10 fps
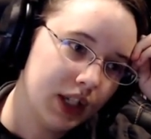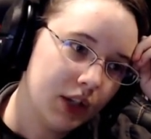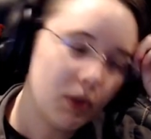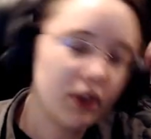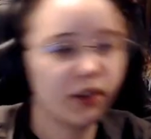
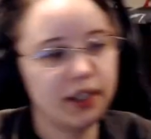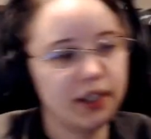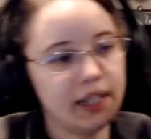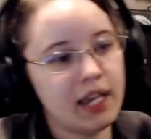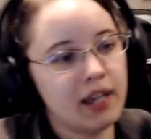well,
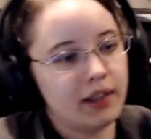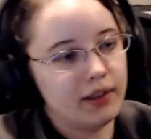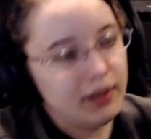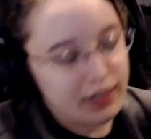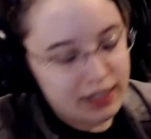yeah.
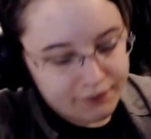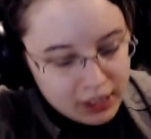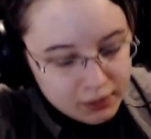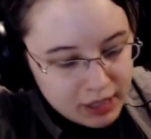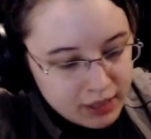If I
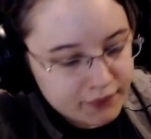had made a